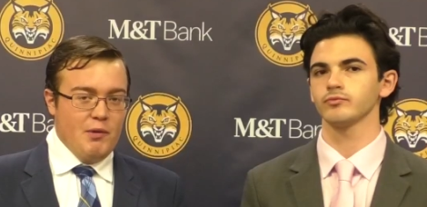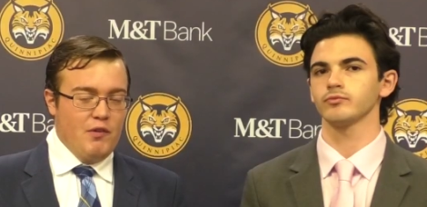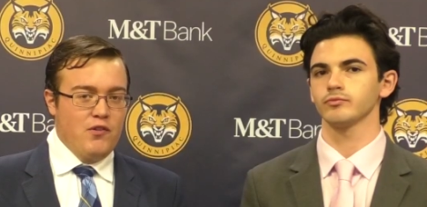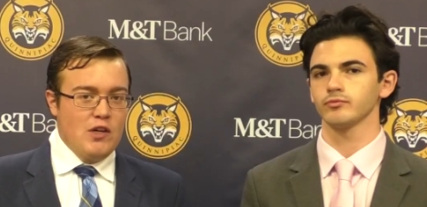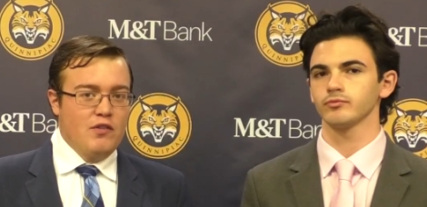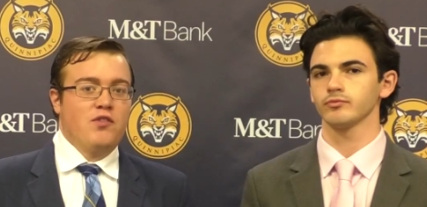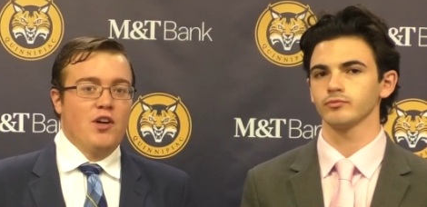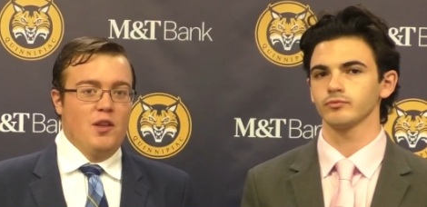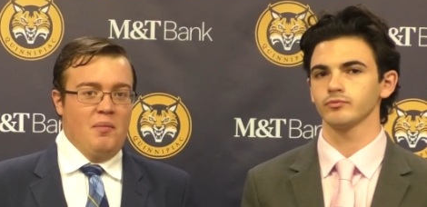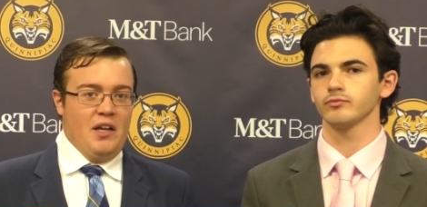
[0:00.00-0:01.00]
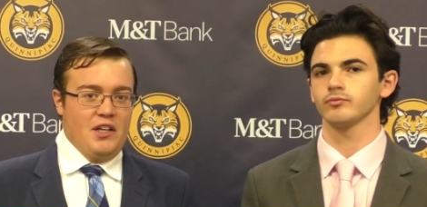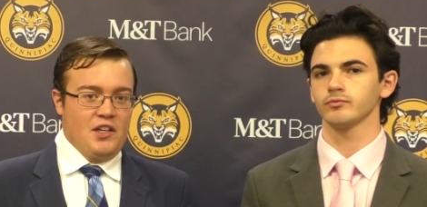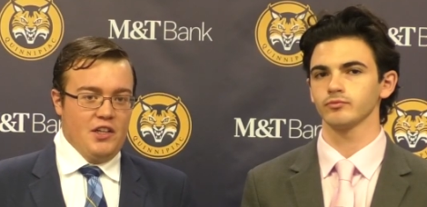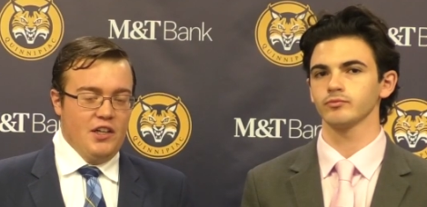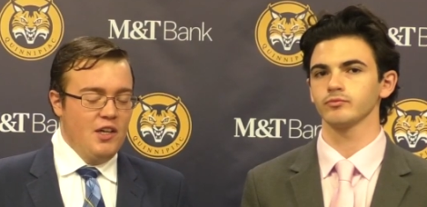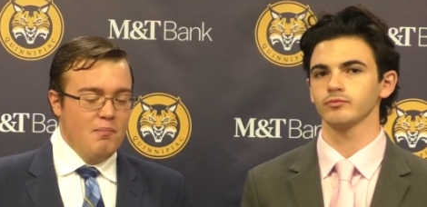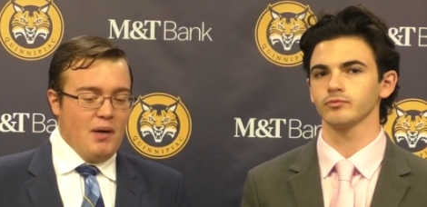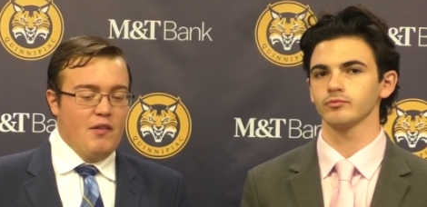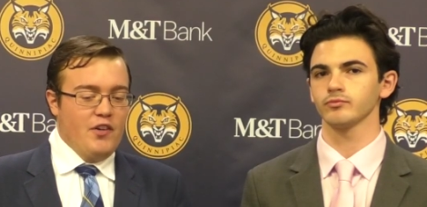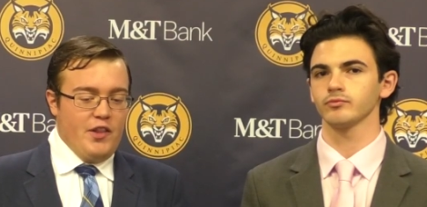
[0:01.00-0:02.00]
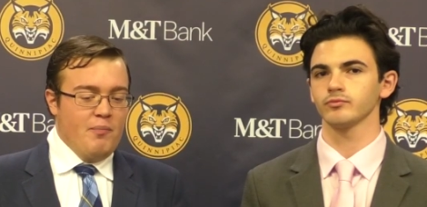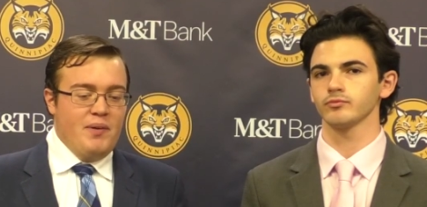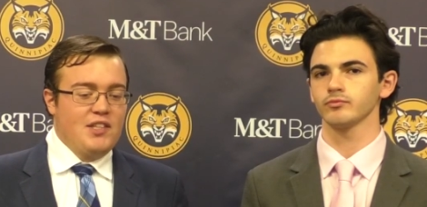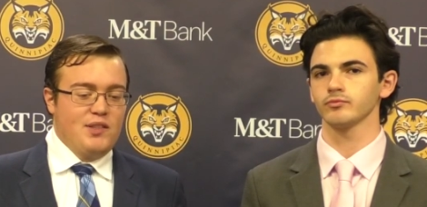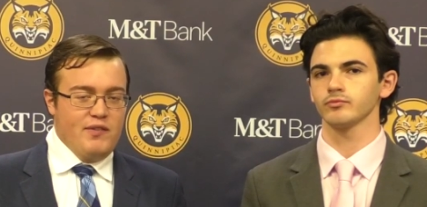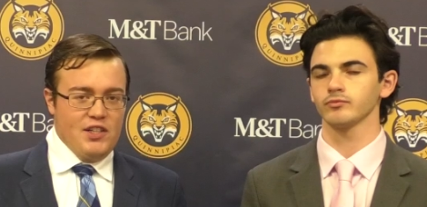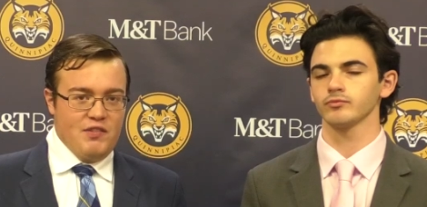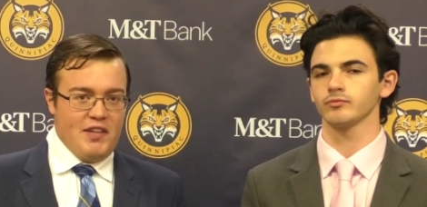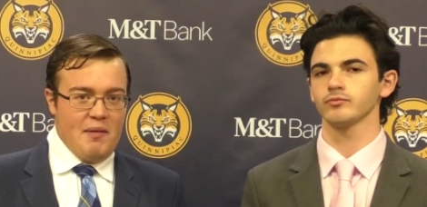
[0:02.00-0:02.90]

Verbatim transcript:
Speaker 1: They were four for four on the penalty kill. By far the best defensive